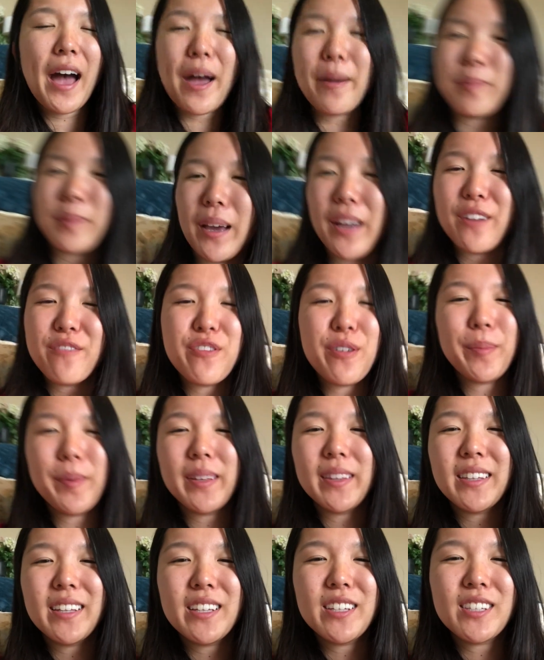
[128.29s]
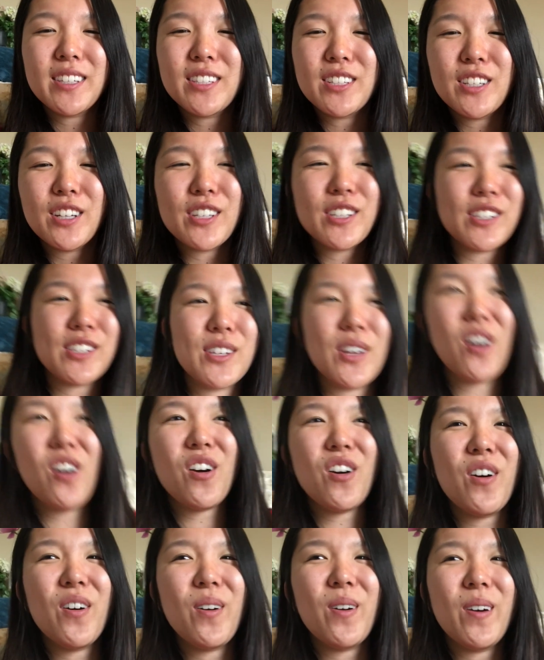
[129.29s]
I'm kind of filming this just
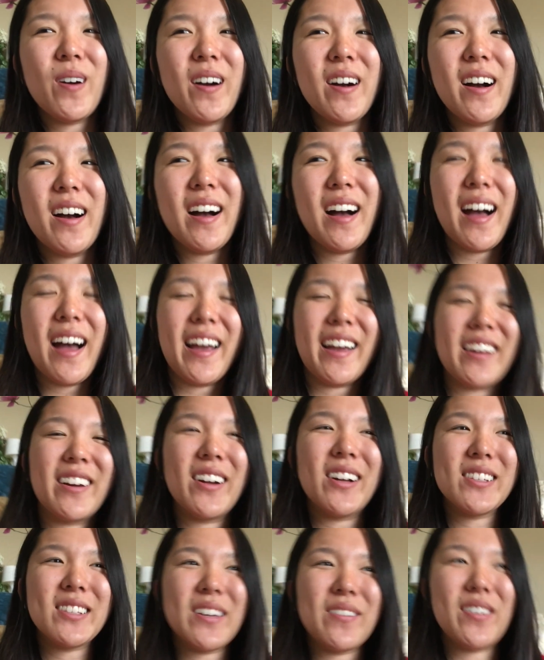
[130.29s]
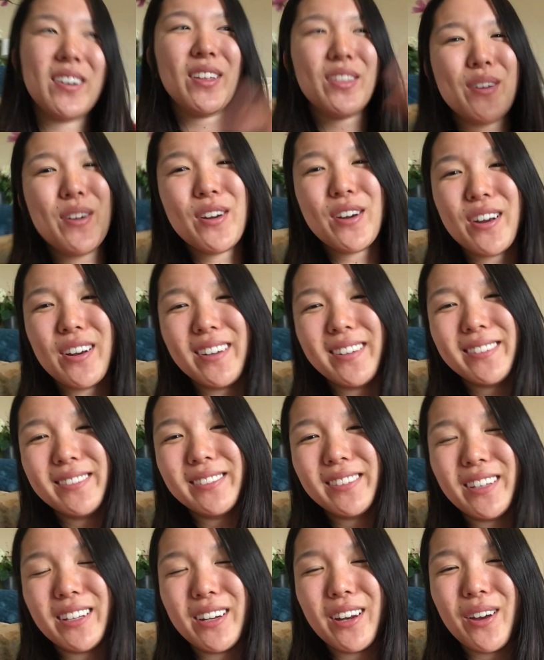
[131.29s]
so I can also have another,
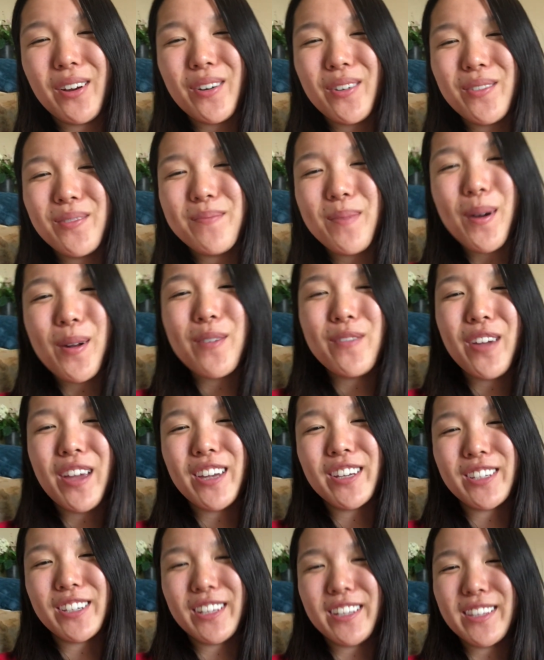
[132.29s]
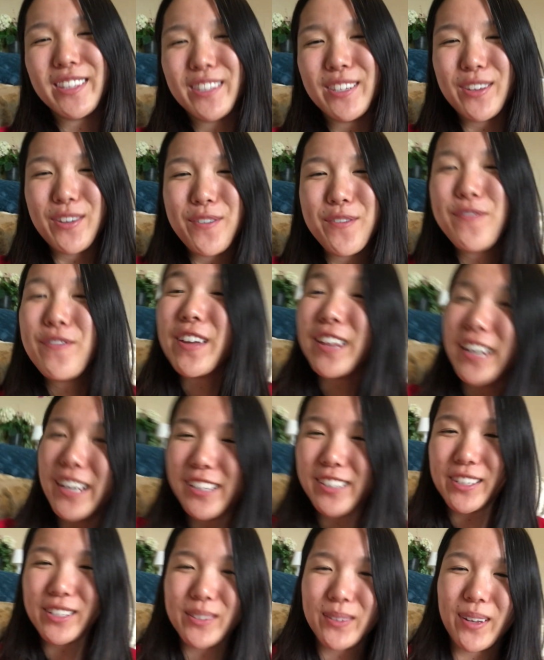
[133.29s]
you know, motivation to
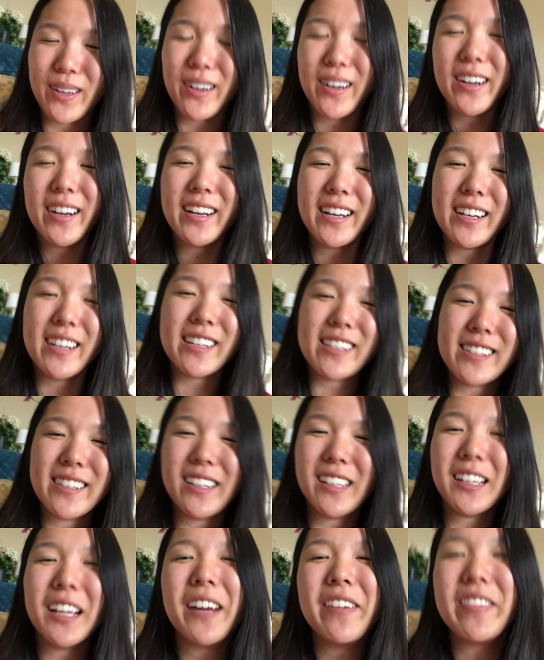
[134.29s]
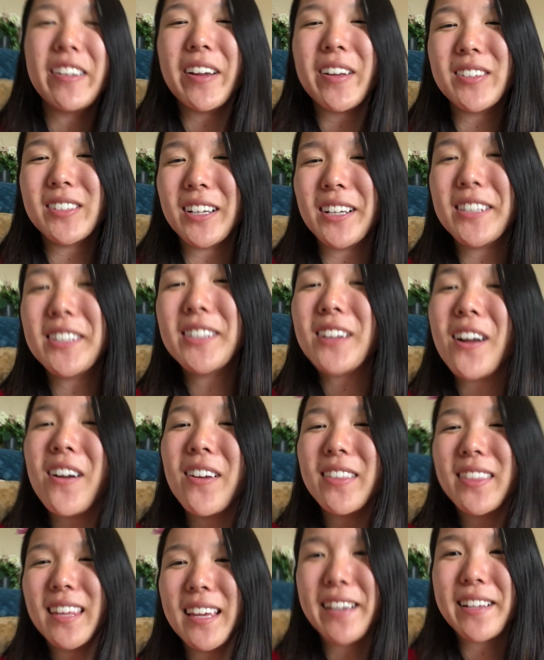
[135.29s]
finish the sweater, because a lot of times I
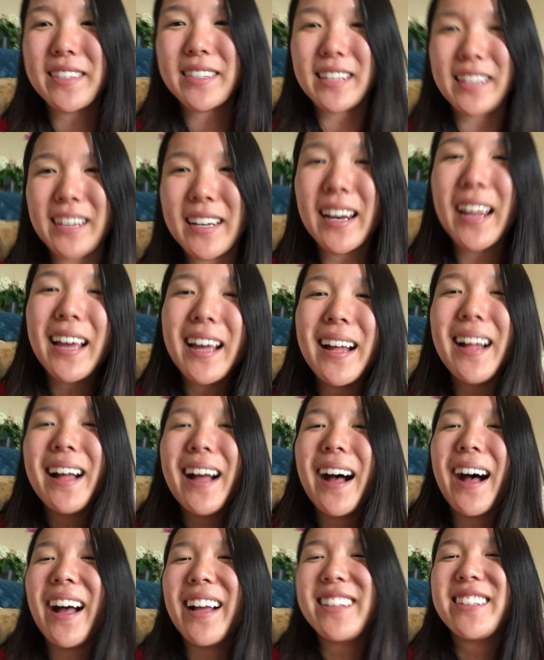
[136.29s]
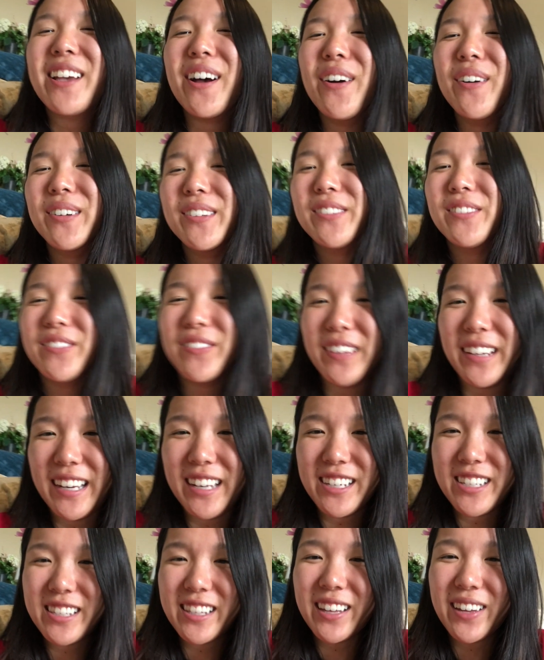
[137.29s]
start things and I don't
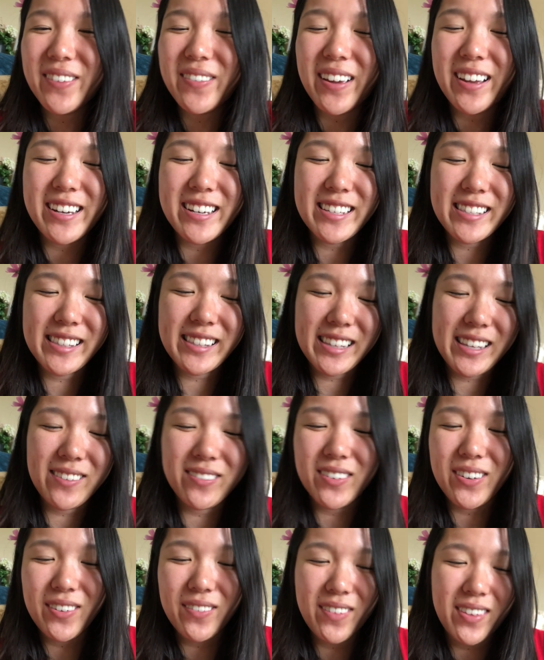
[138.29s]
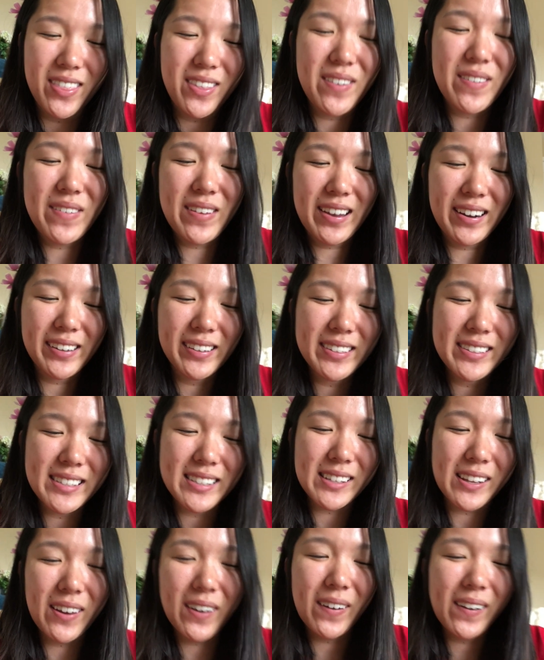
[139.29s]
finish them, I just leave them in the middle.
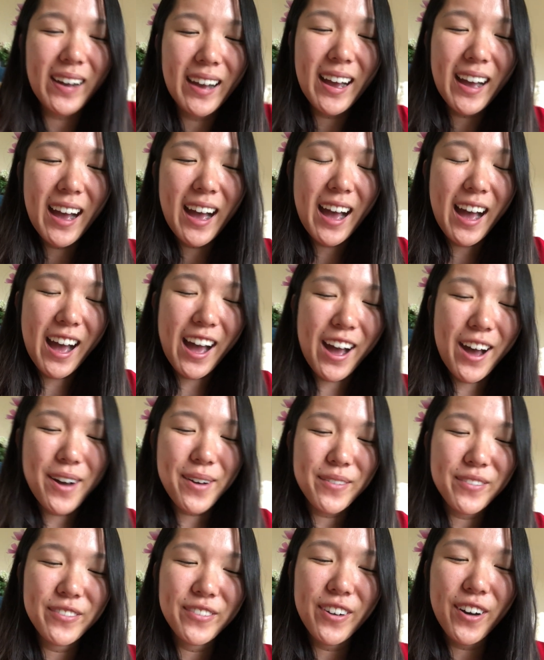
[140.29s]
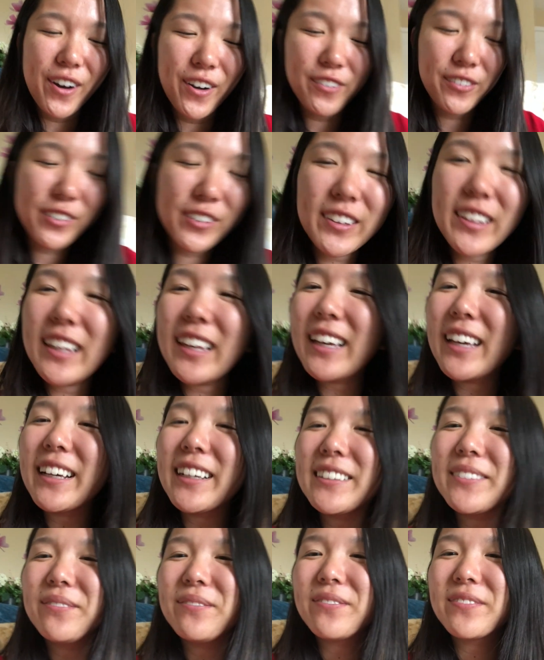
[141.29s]
So
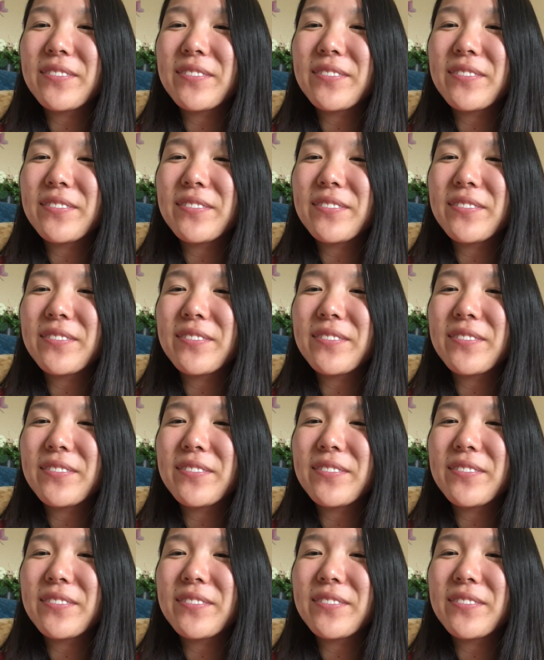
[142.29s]
hopefully